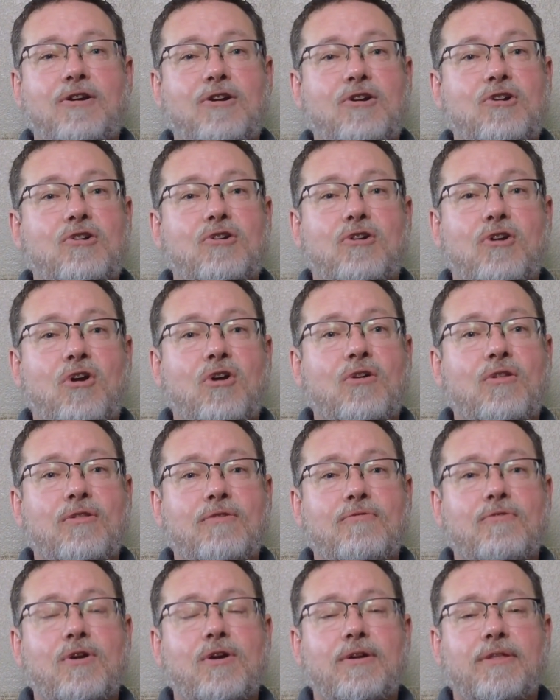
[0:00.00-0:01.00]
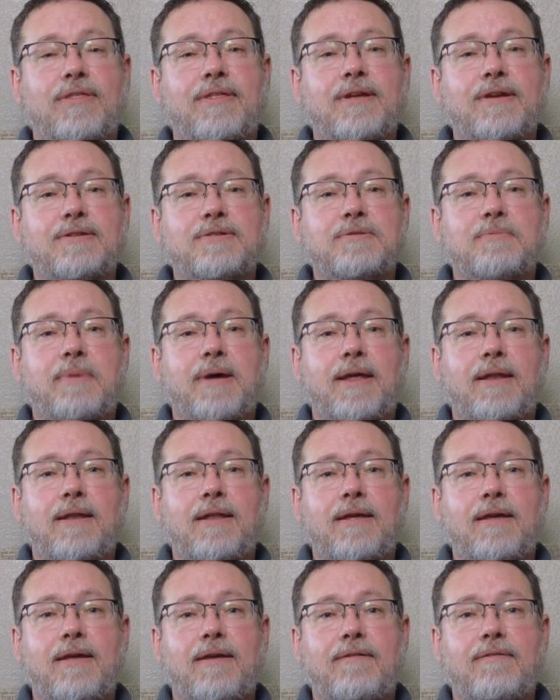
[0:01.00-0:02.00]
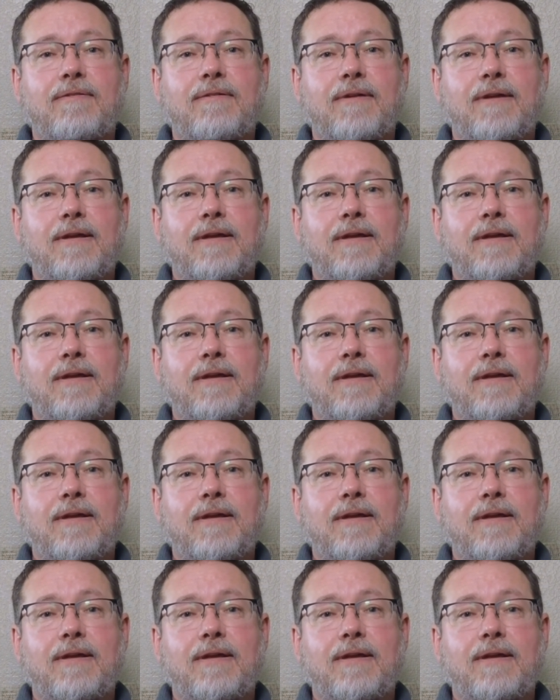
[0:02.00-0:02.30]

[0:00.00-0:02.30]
her all the wrong things about life.